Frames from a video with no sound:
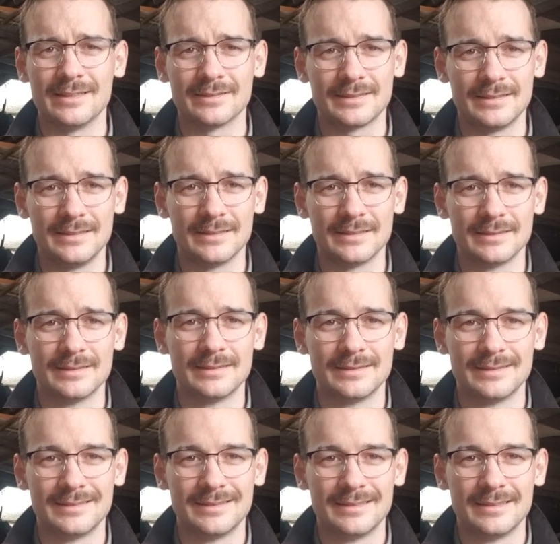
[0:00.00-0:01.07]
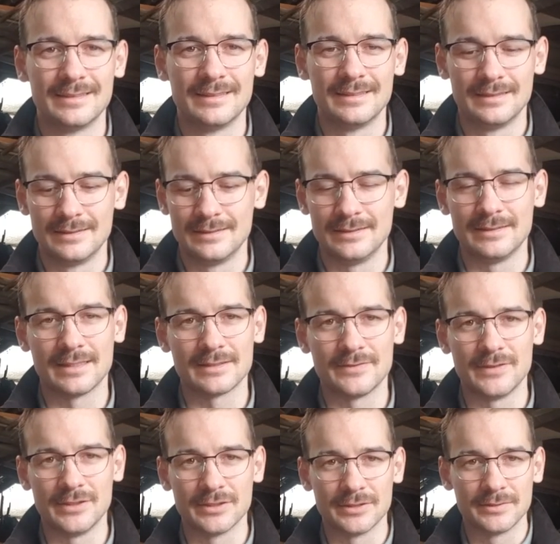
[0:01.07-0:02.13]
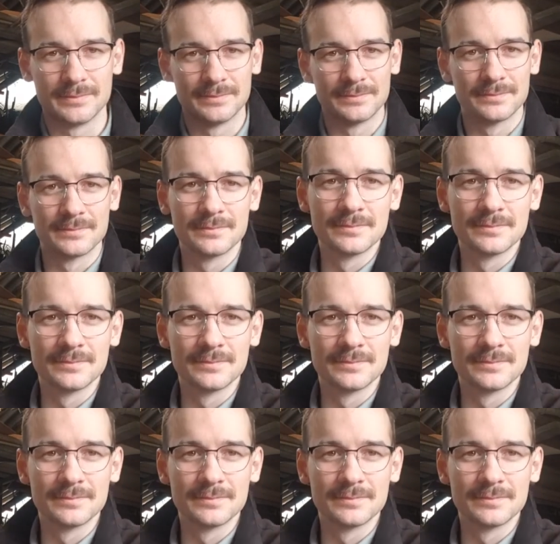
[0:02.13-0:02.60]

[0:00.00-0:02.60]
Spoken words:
and yeah, see you next video.